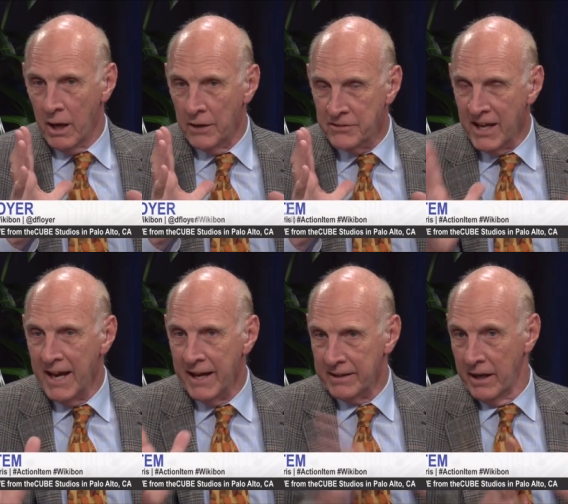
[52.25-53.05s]

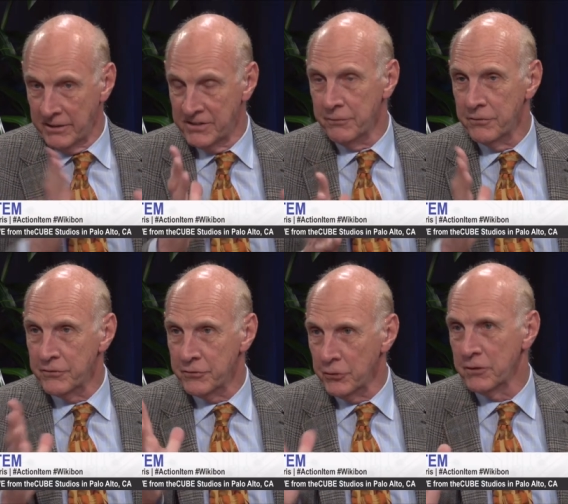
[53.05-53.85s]
attack, a
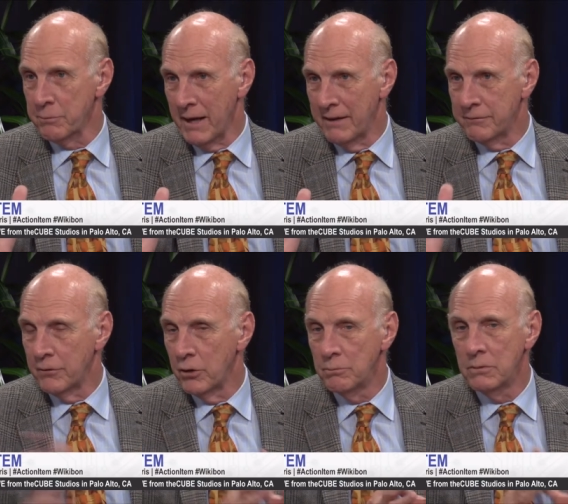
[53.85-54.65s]
different sort of
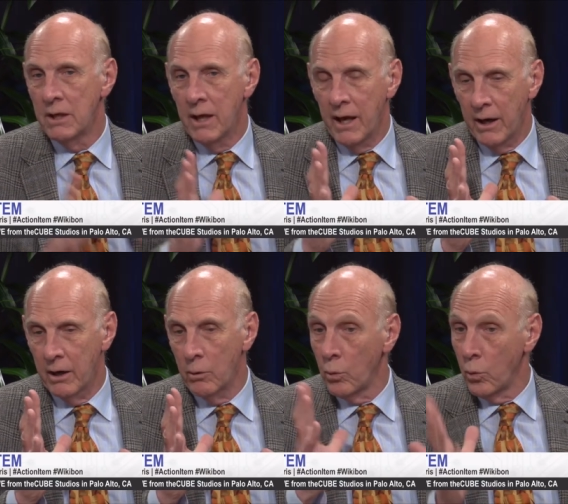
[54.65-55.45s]
platform
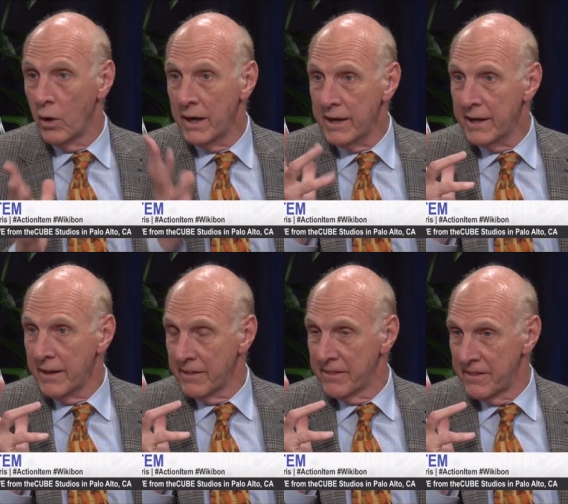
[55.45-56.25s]
uh,
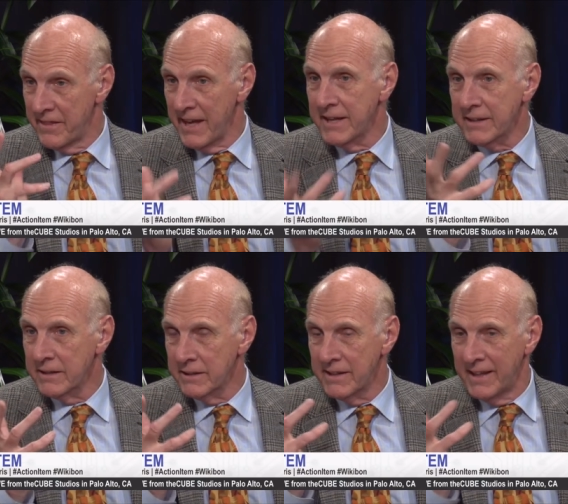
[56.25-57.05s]
where they
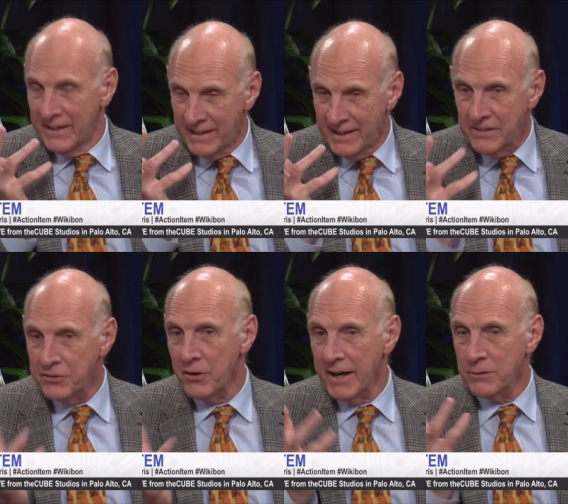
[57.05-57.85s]
can
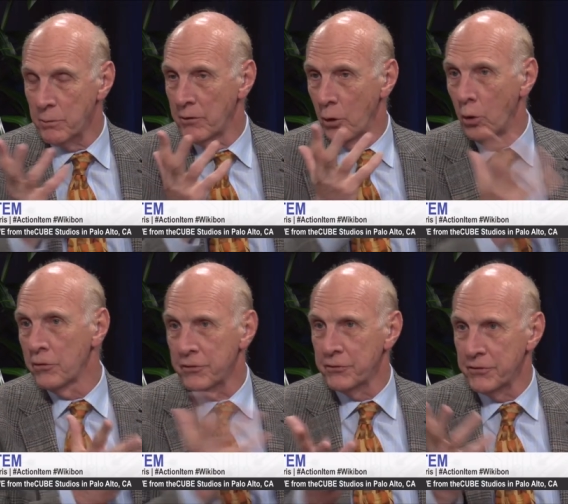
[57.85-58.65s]
interact with
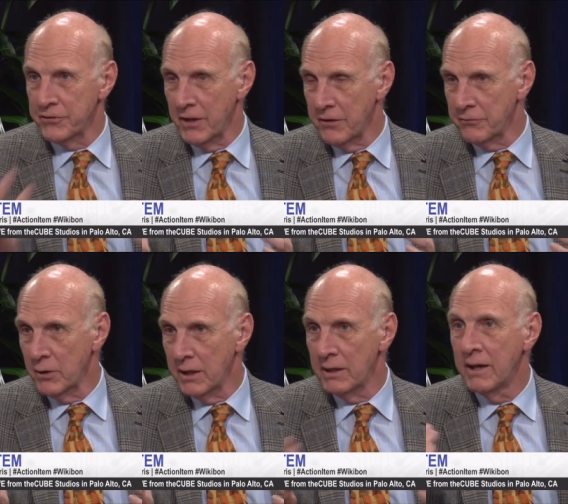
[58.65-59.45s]
all sorts of
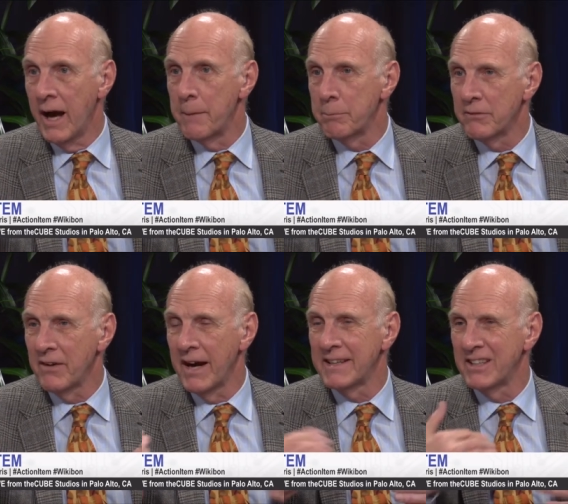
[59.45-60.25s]
software and
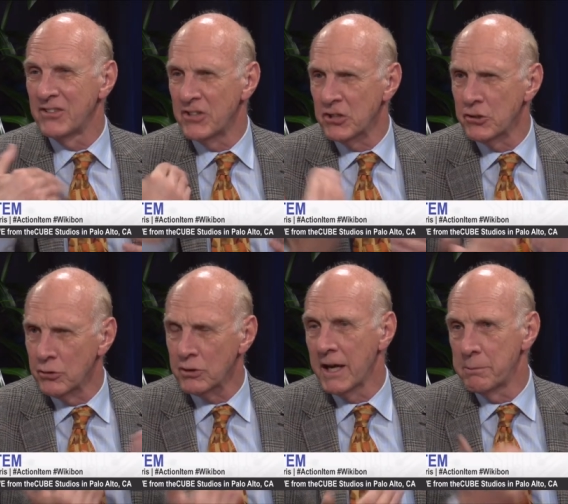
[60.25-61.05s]
provide
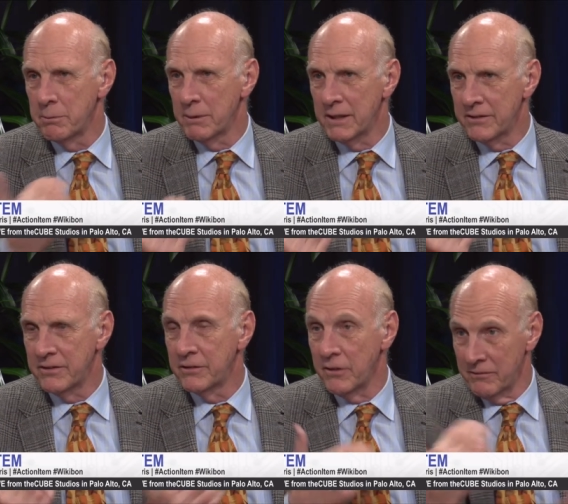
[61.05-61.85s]
additional
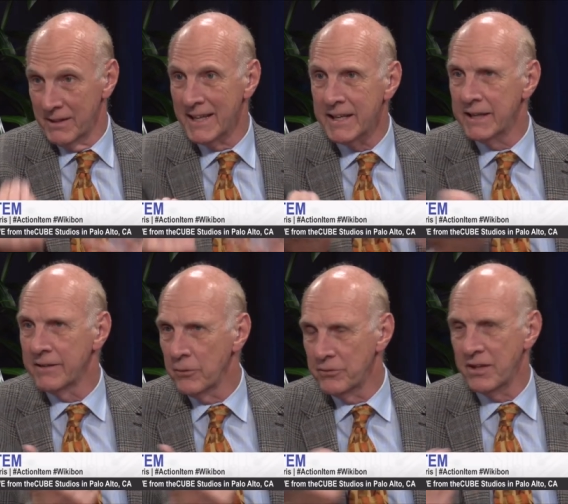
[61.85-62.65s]
capabilities of linking
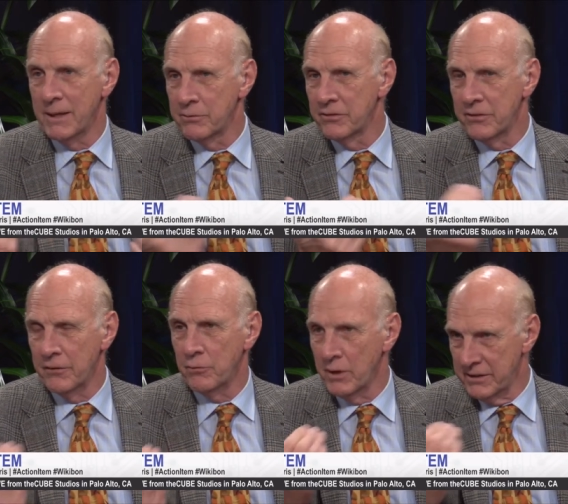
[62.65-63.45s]
those types of
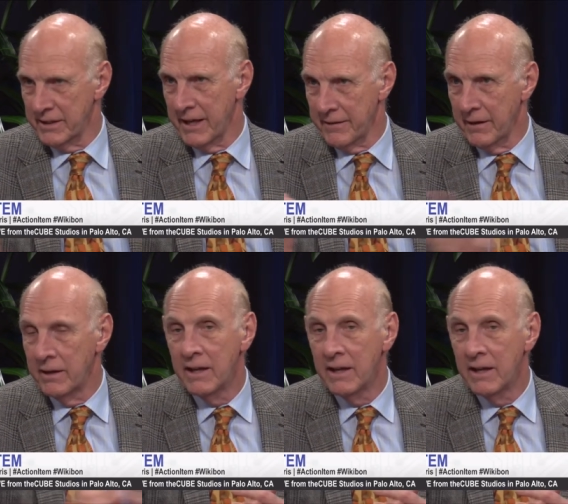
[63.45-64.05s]
software together.